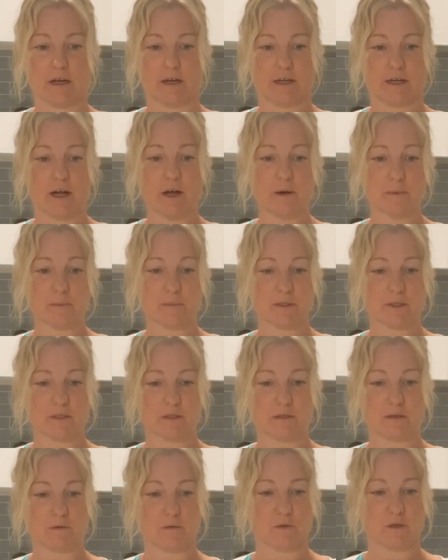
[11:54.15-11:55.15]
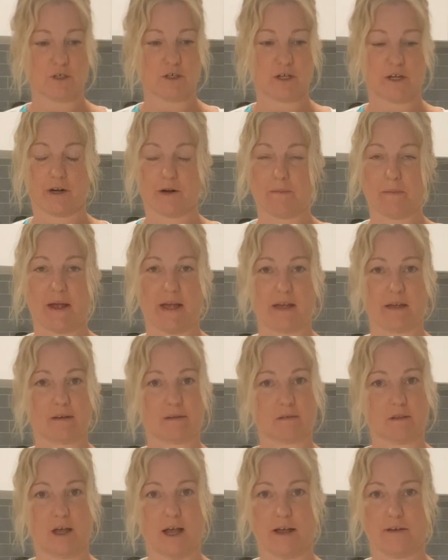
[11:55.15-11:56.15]
cups, which are going to make
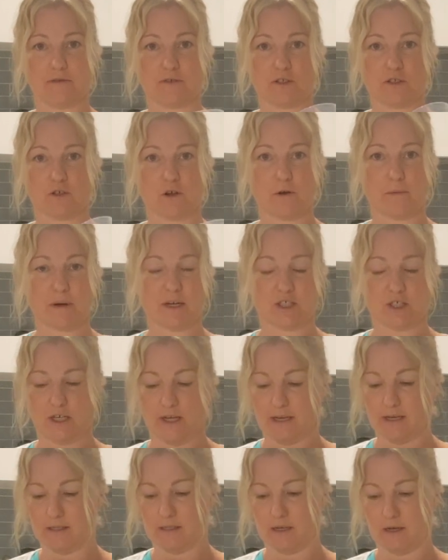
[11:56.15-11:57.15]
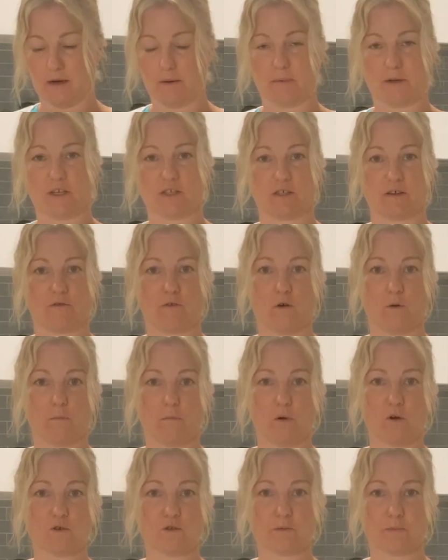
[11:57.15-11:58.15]
life so much easier because I've got
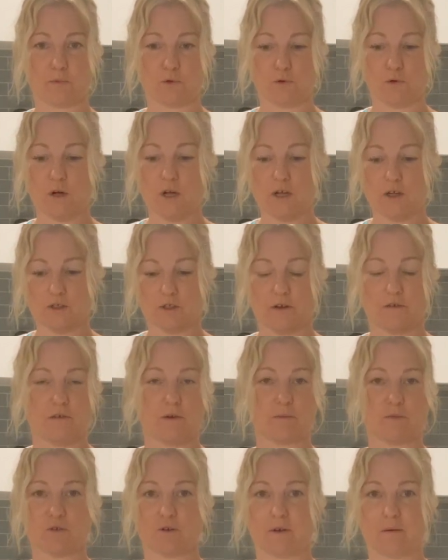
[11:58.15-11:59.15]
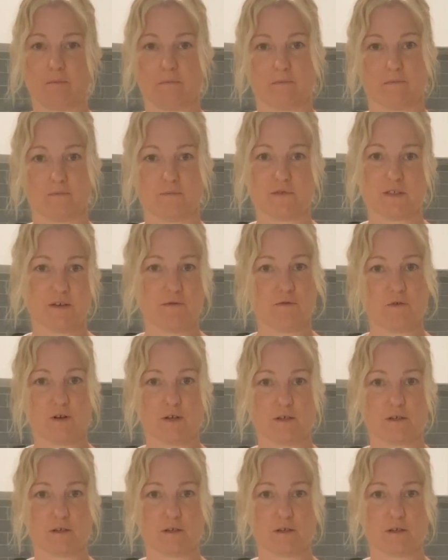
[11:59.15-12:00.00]
multiple. So if I'm doing different